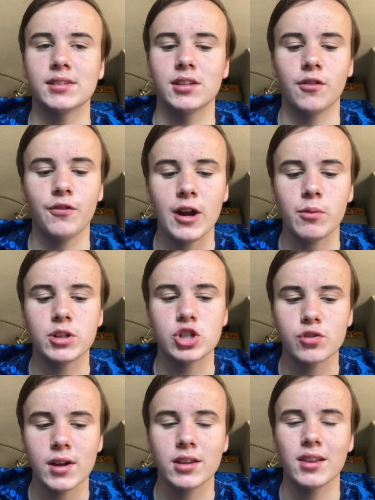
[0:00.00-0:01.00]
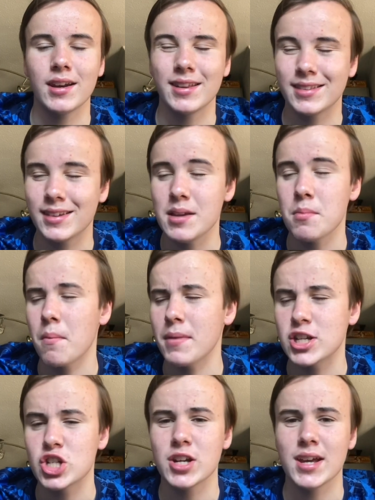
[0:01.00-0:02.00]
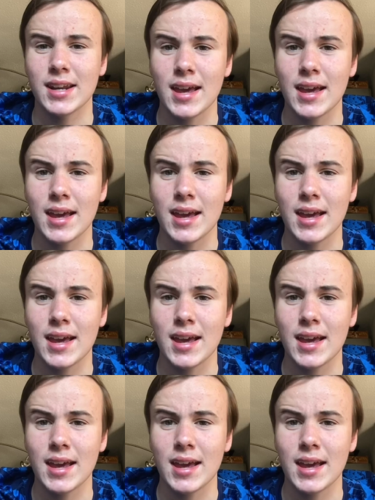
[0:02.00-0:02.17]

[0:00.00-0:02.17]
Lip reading: And the fact we're strengthening the team, I mention it in